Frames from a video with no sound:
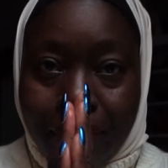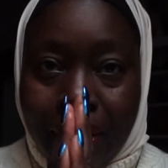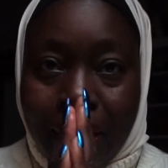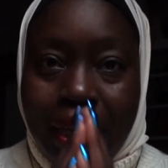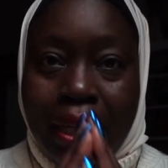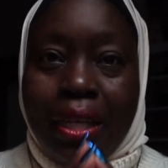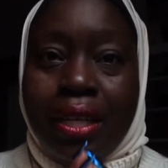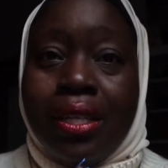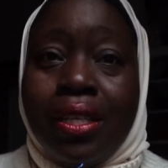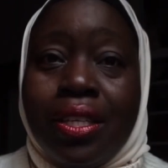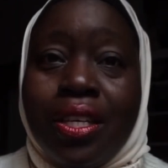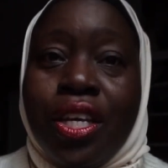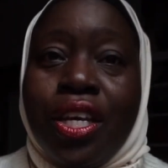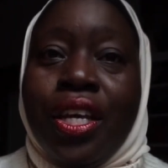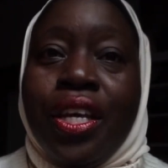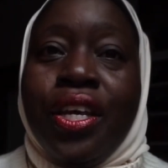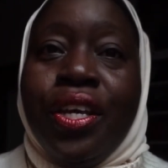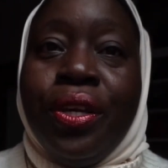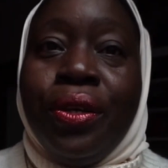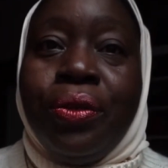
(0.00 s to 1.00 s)
Here's a
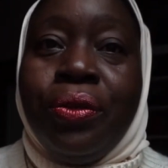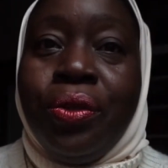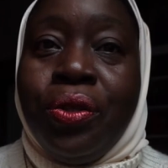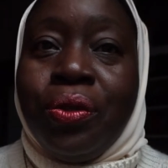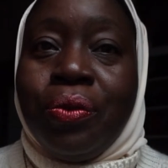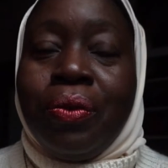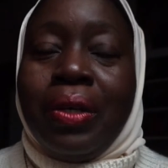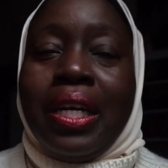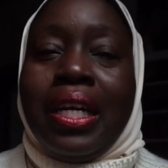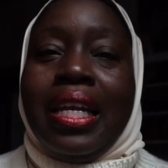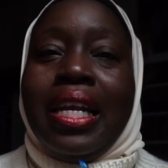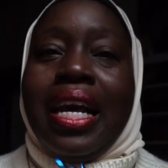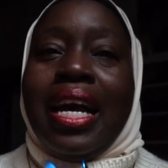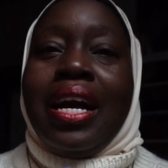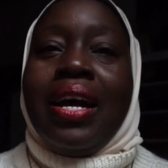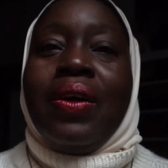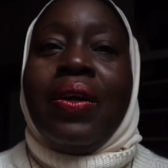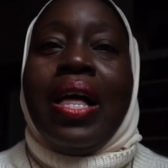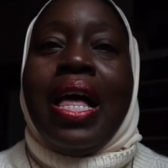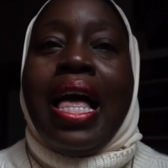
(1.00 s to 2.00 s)
huge one.
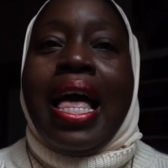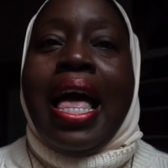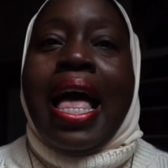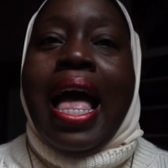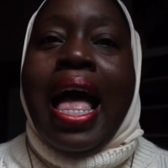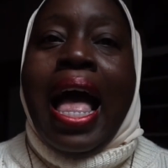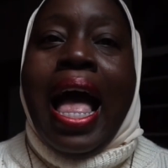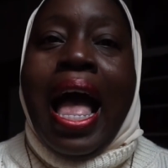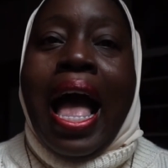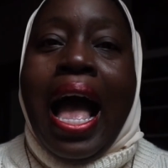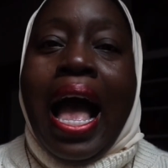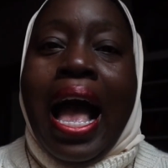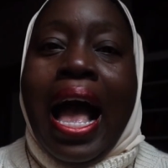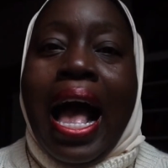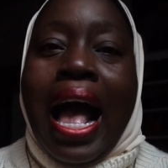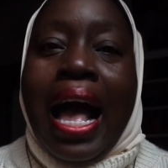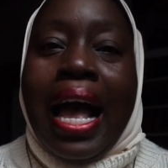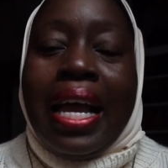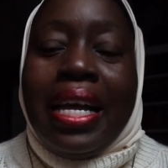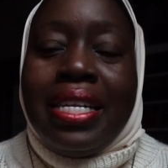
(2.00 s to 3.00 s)
Now,
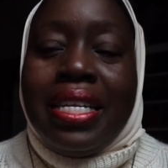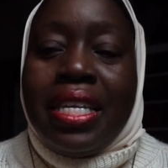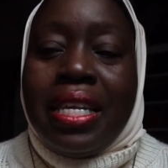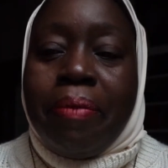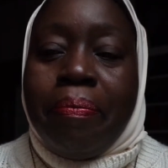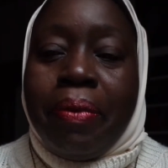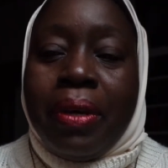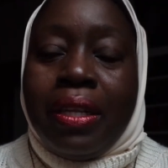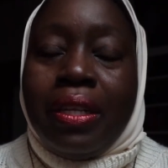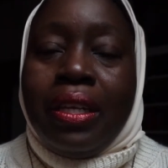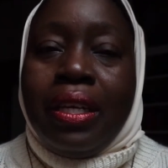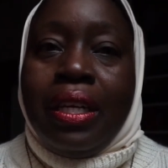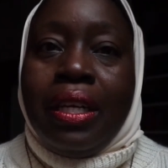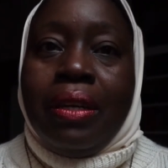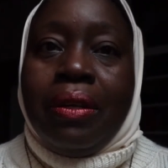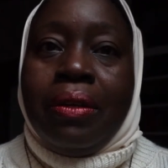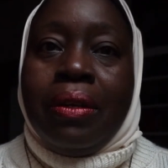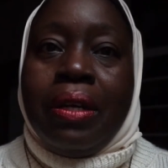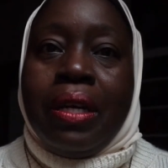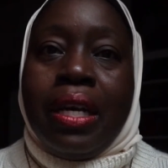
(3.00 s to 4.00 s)
I
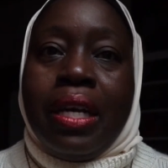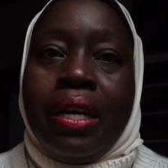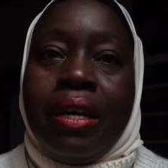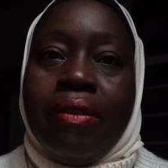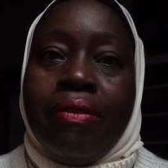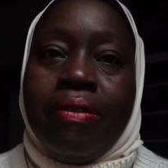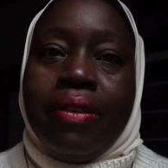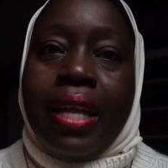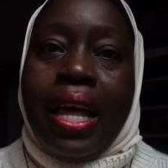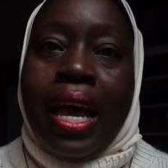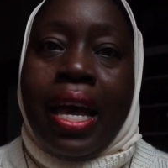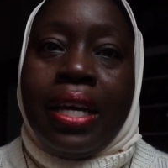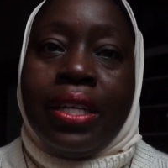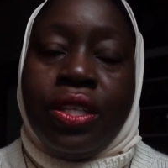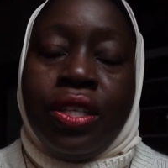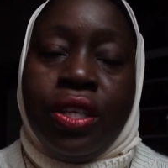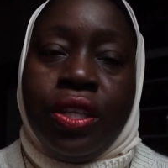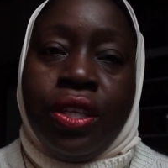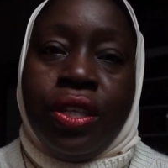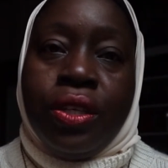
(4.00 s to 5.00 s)
typically fly
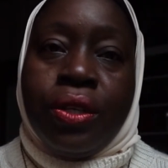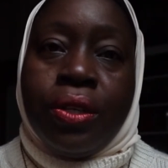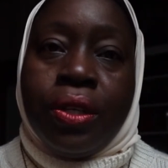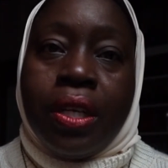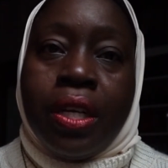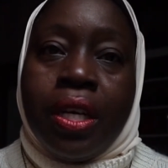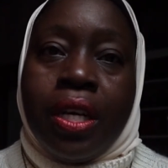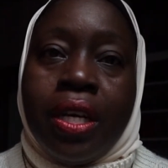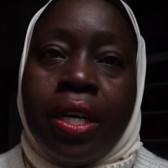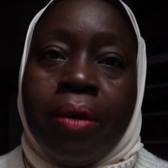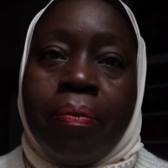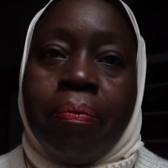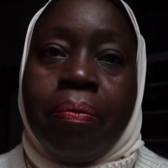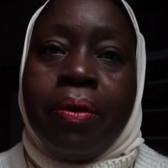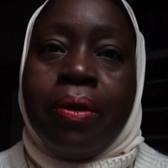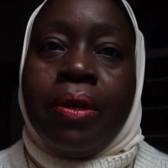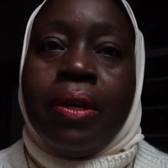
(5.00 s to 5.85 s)
to Europe